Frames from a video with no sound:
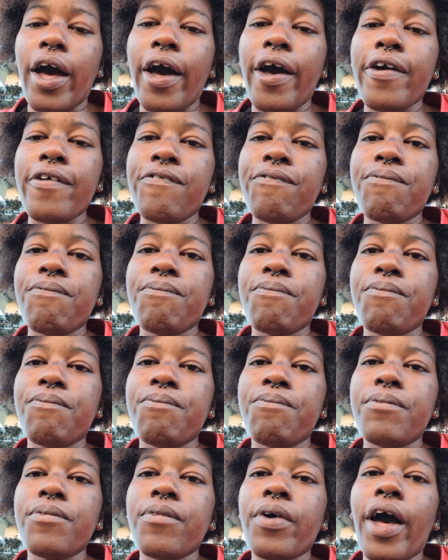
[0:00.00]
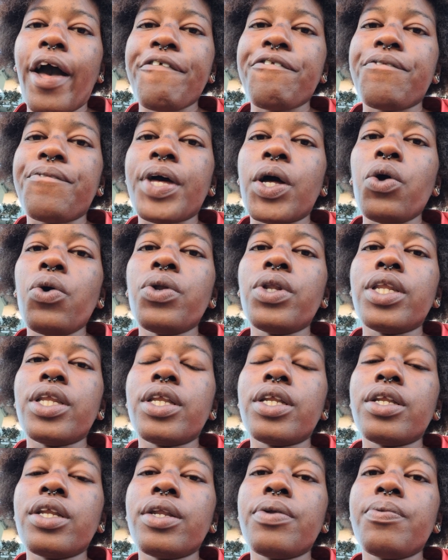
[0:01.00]
I, I felt
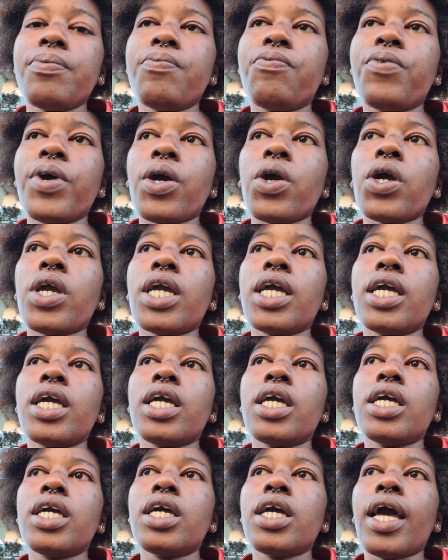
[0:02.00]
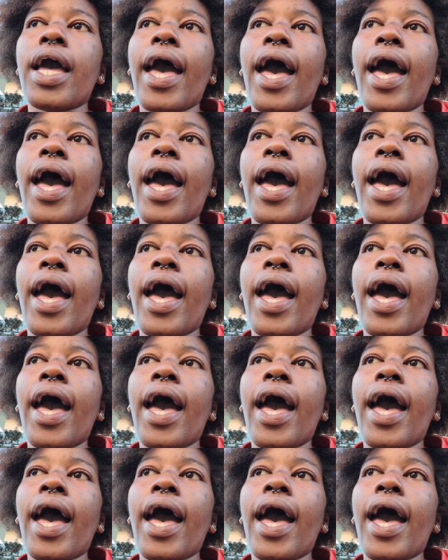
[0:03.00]
very